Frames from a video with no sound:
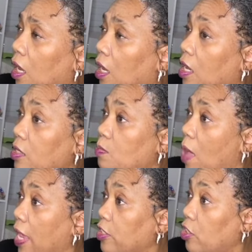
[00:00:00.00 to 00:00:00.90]
because
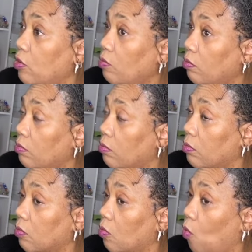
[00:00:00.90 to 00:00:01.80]
mind you,
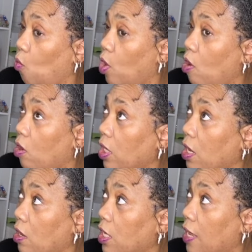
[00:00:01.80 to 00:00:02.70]
we're only
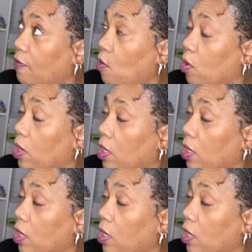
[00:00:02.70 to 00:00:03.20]
on day 4.